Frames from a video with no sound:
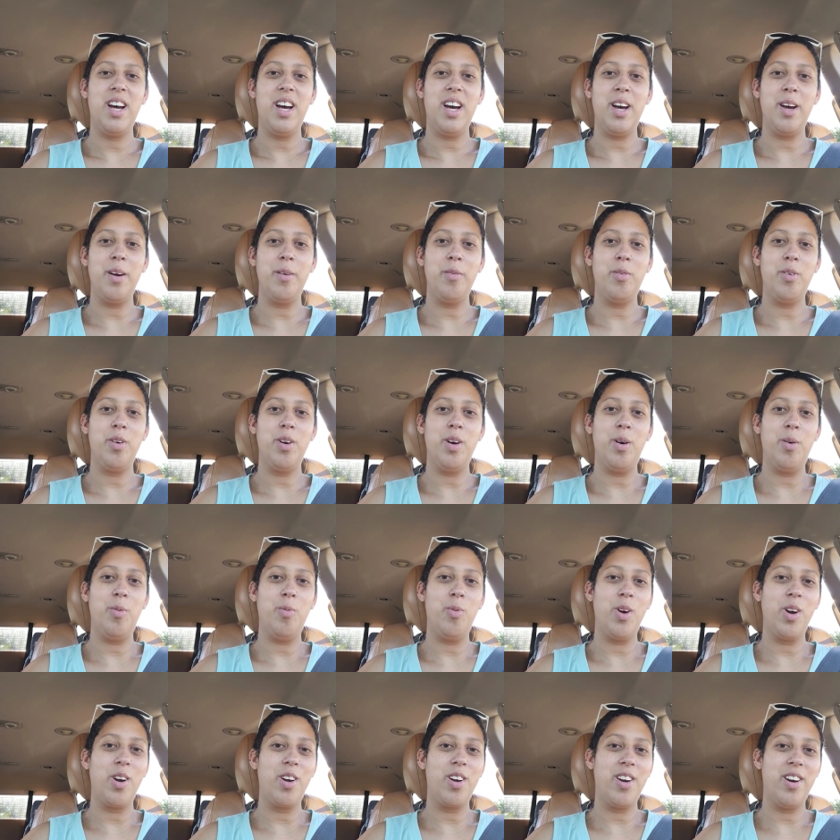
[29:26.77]
I will
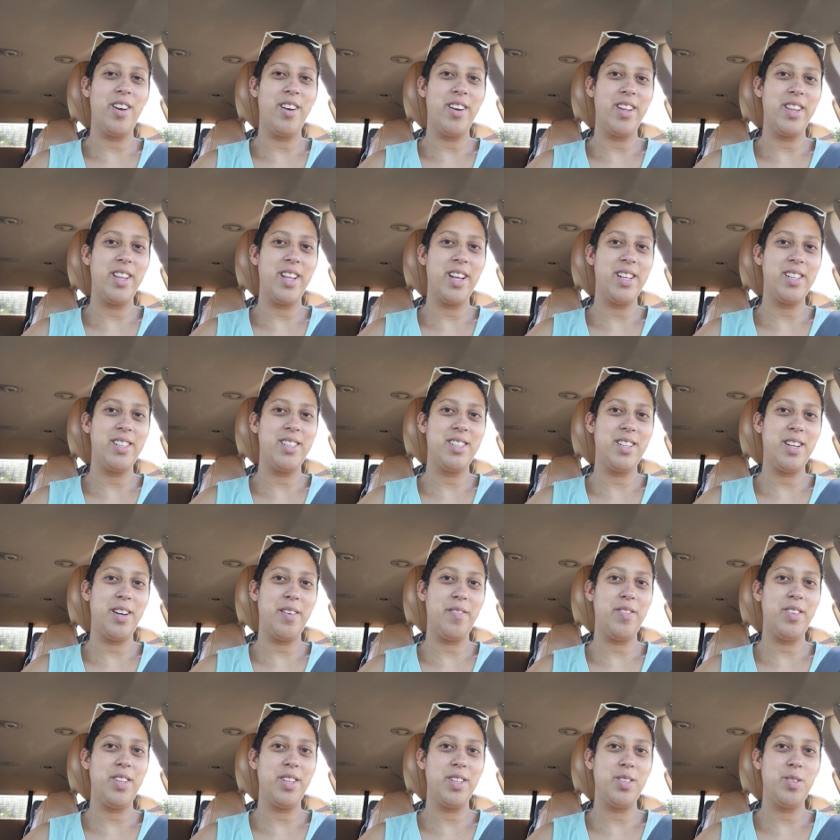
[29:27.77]
work on all that
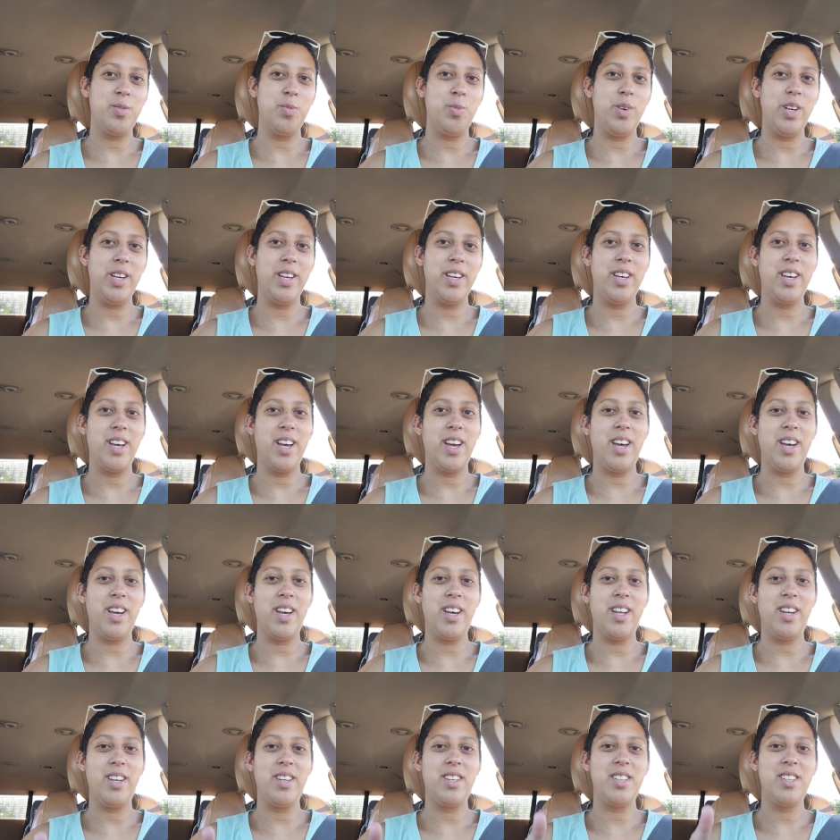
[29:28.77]
stuff this week
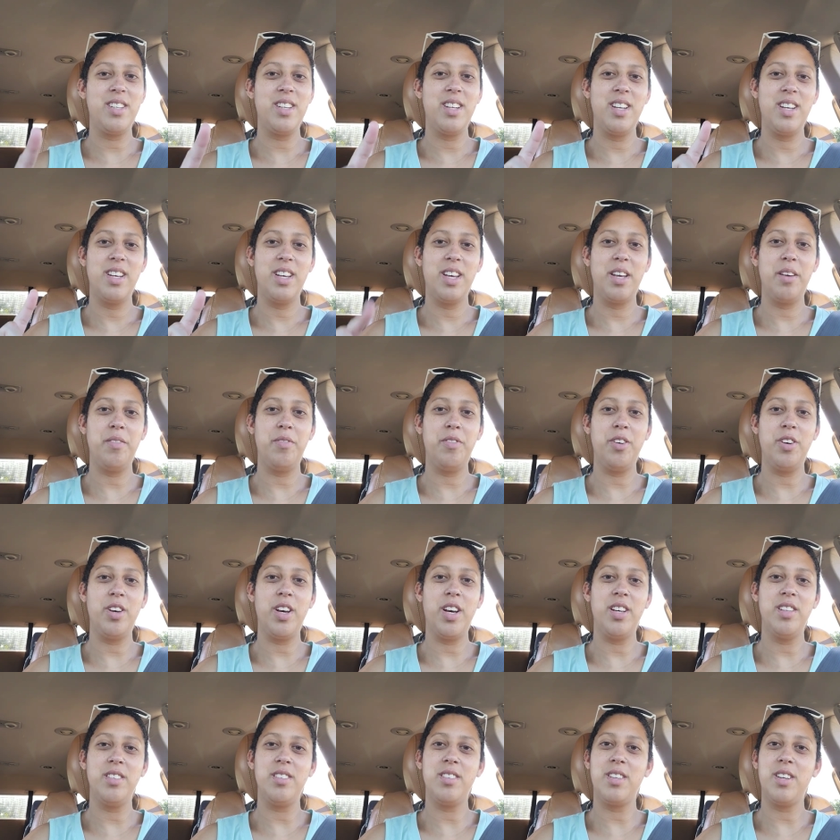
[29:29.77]
and give you
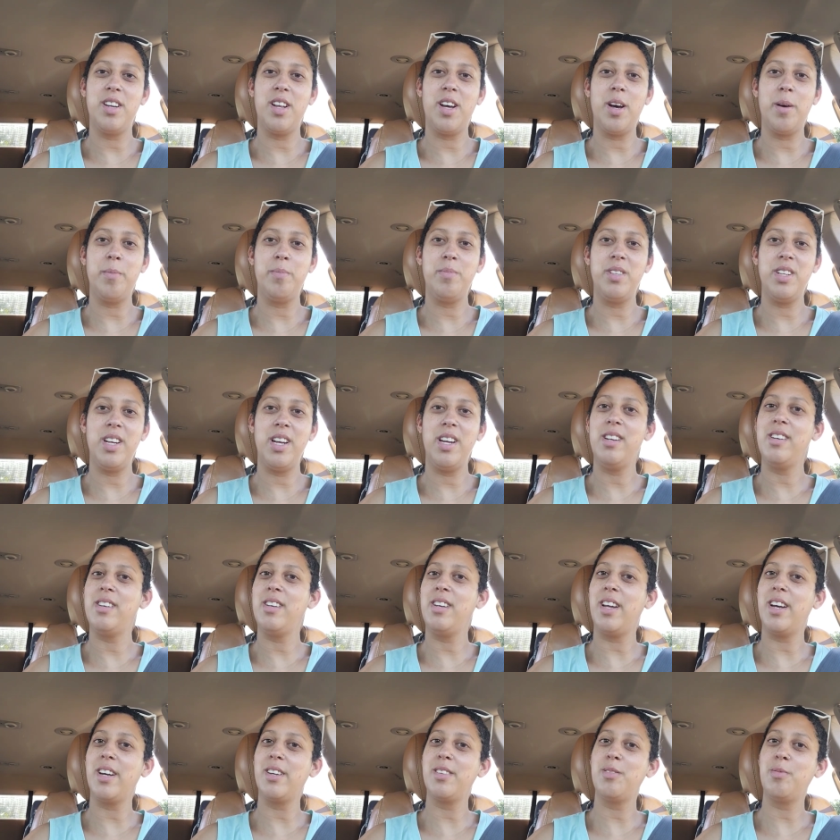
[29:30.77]
guys an update
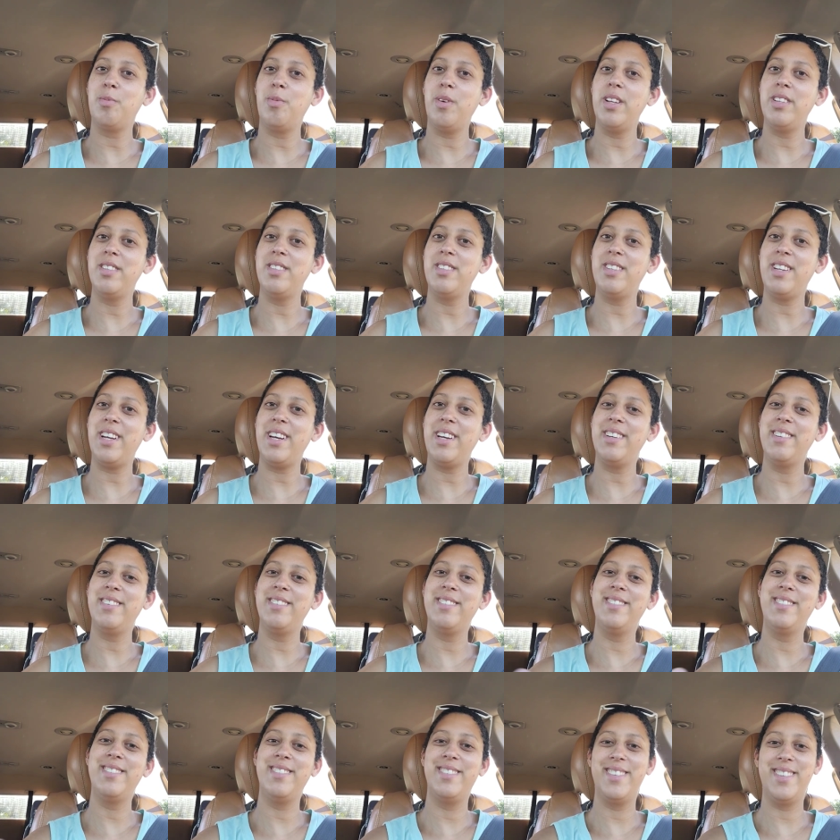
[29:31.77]
next Wednesday.
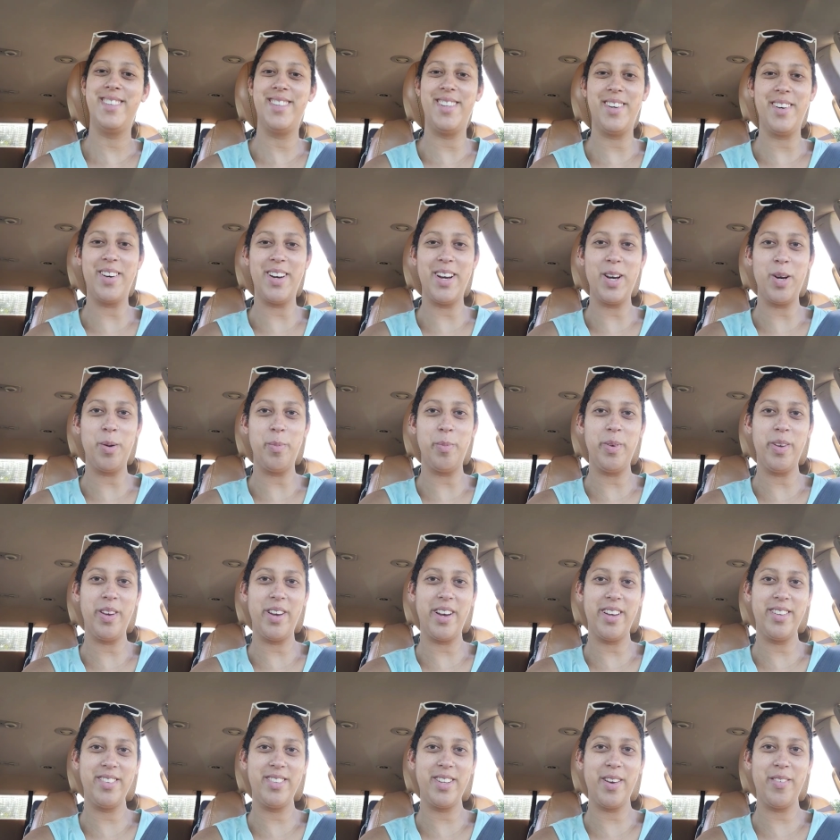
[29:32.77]
So I hope you
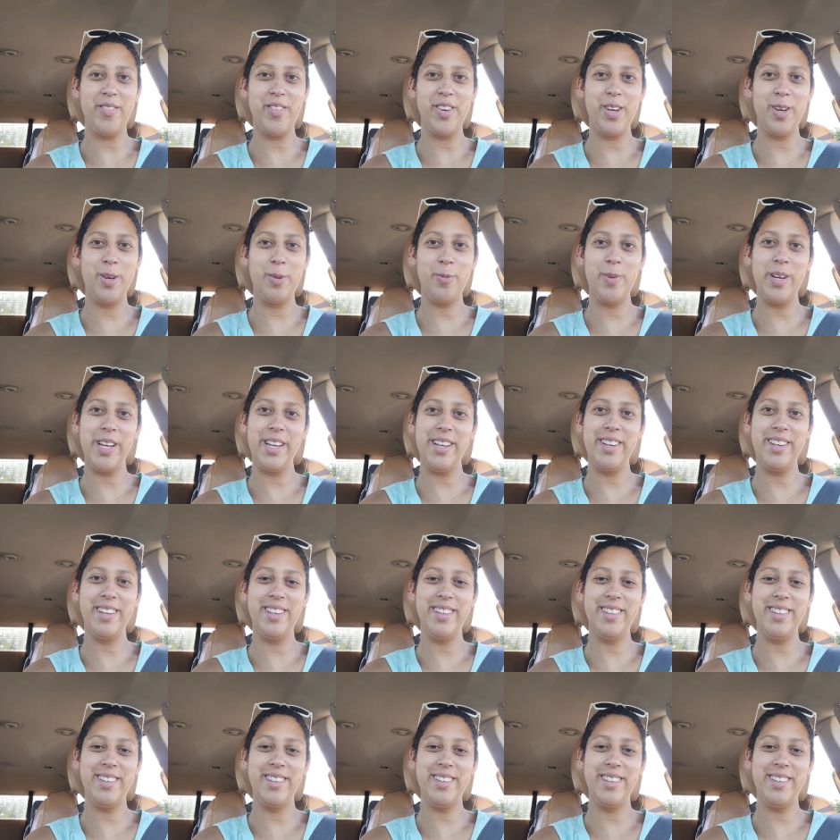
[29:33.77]
guys have a good week.